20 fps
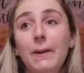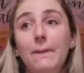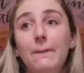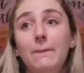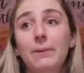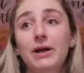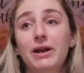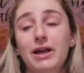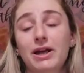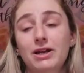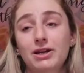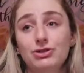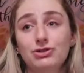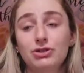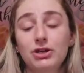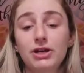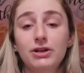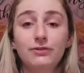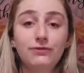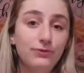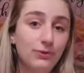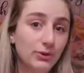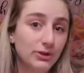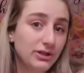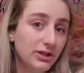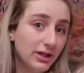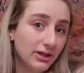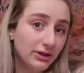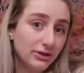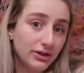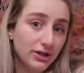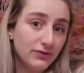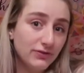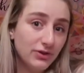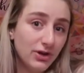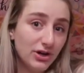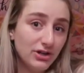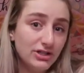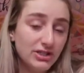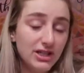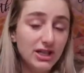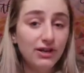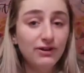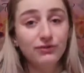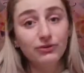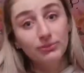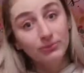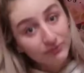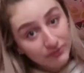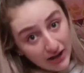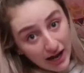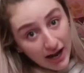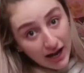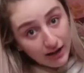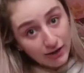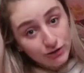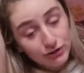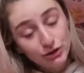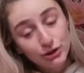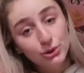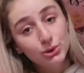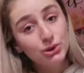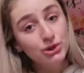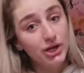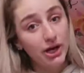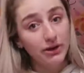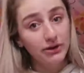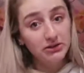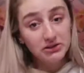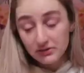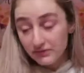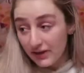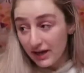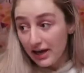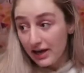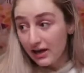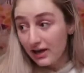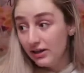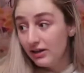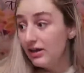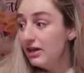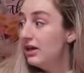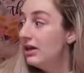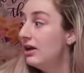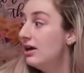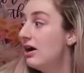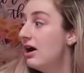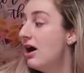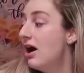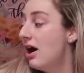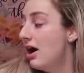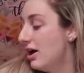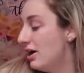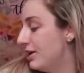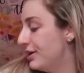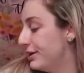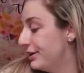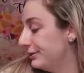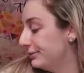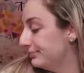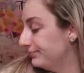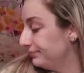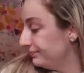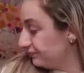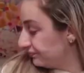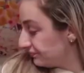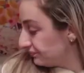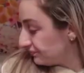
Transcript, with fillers: But I actually had a $40 gift card to there from Val, so shout out to Val.